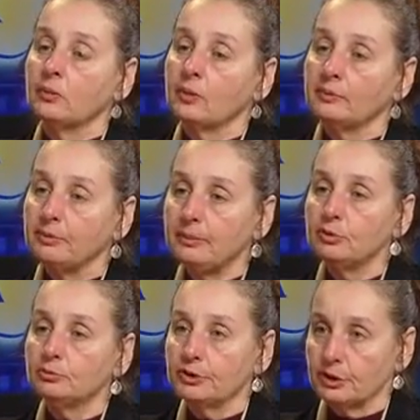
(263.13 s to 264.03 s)
When
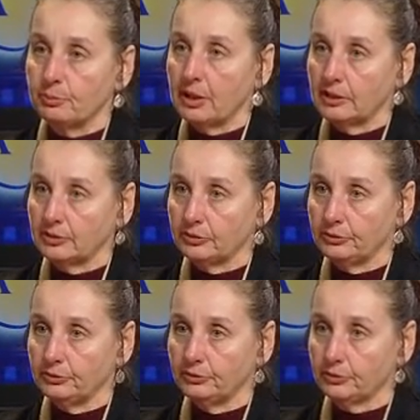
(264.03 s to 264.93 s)
people respond
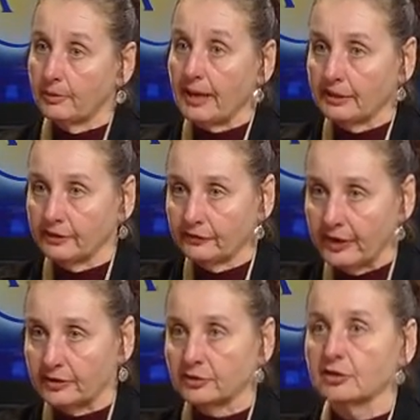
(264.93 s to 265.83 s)
to traumatic
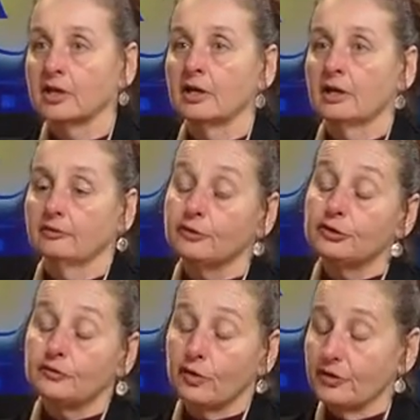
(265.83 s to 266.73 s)
events,
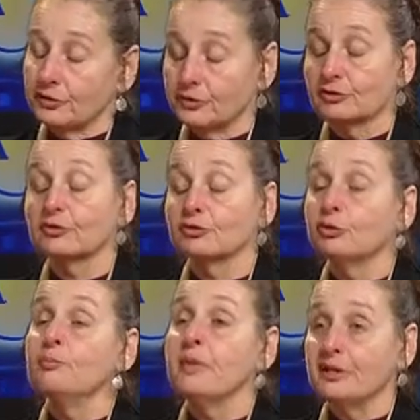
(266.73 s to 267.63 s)
first of all, there's
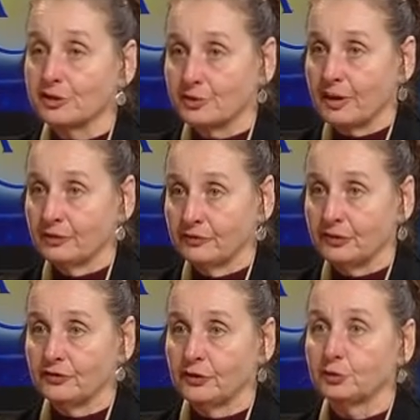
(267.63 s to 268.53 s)
tremendous amount of
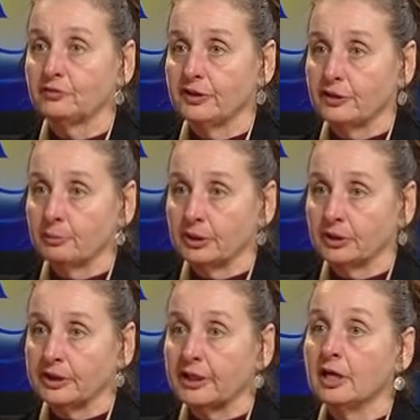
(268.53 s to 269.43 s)
individual
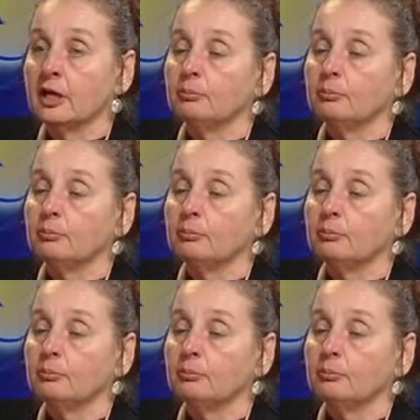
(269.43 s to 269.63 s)
variability.